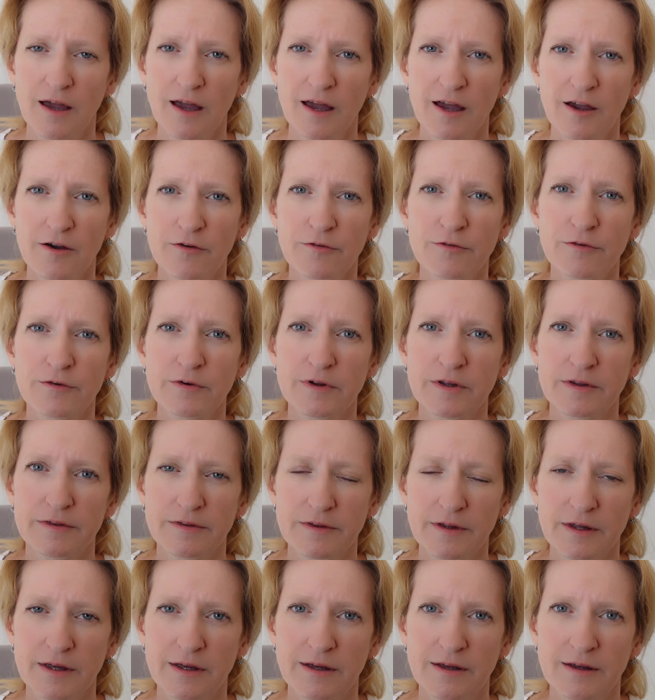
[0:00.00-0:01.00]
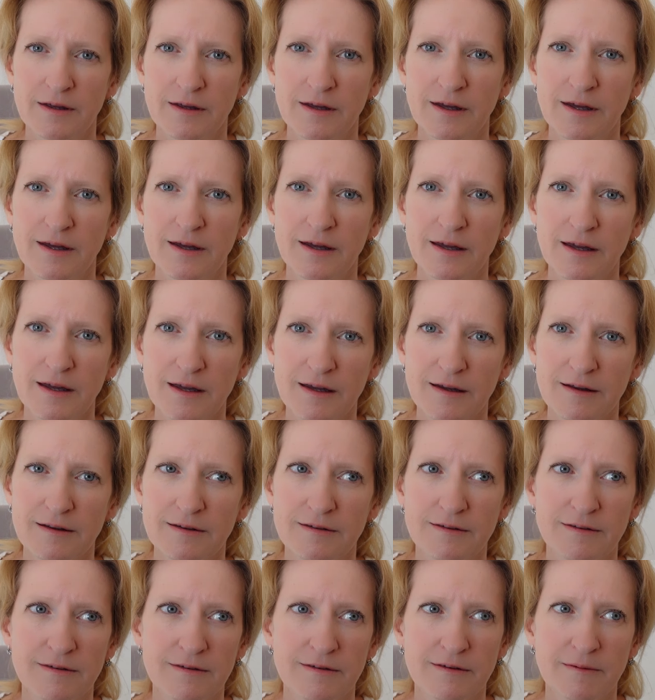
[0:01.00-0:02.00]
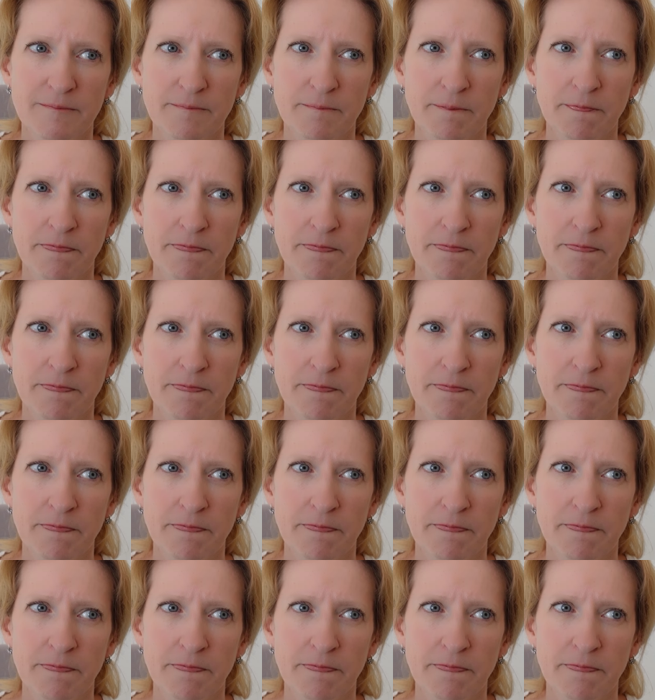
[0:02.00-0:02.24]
Everything is,